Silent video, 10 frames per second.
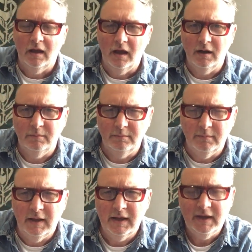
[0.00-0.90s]

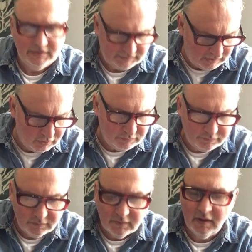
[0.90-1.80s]
Um, so
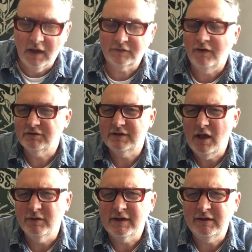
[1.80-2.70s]
as far as I
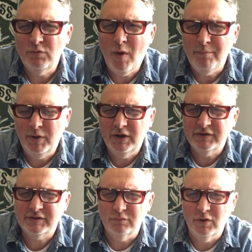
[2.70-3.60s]
know, there's only one
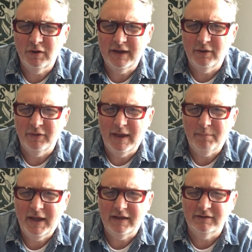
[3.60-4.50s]
person working on that
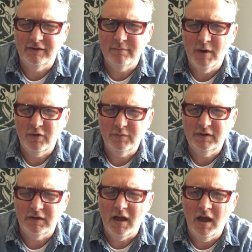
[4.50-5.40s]
pattern at the
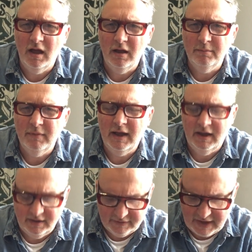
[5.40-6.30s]
moment, um,
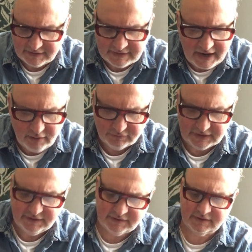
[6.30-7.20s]
and that's
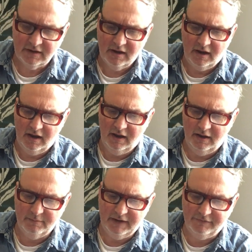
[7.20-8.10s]
Haldis.
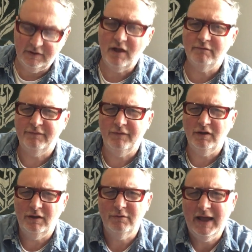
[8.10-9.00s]
Um, if you don't
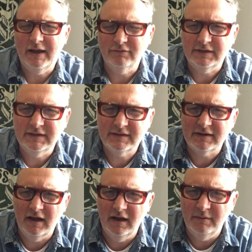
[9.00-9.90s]
follow Haldis,
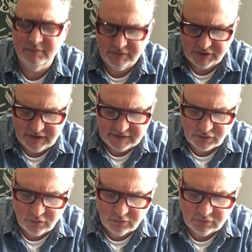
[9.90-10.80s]
um, she's
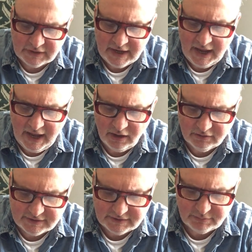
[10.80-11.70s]
called
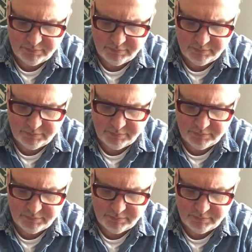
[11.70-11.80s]
Haldis